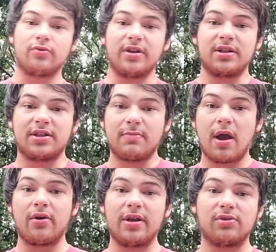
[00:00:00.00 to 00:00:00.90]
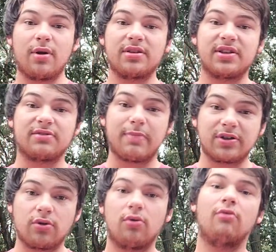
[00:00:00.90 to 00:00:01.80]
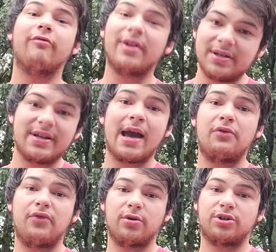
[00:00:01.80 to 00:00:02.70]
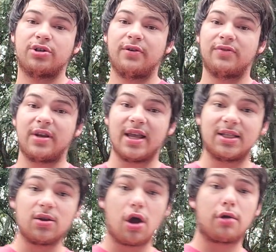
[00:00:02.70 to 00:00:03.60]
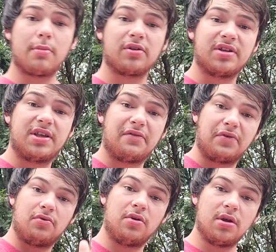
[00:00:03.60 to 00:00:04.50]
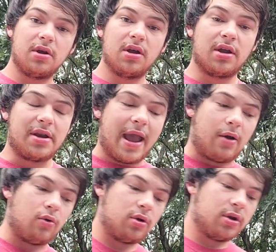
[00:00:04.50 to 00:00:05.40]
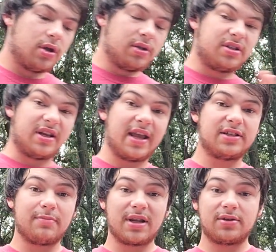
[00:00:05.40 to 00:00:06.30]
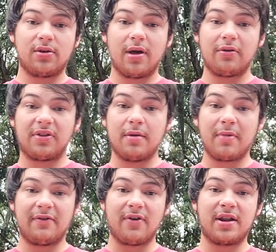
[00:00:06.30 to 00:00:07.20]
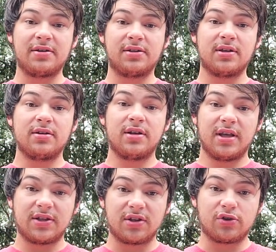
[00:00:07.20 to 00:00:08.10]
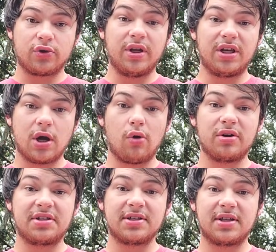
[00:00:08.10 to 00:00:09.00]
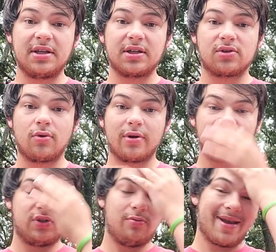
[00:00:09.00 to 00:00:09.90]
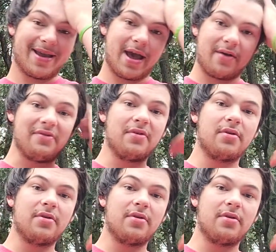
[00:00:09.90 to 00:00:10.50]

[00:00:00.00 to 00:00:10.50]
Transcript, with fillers: Reason to Smile, as well as a special written down version of today's talk I'm about to give you. Now, today's mental health tip, my friends, is to treat coexisting disorders you may have.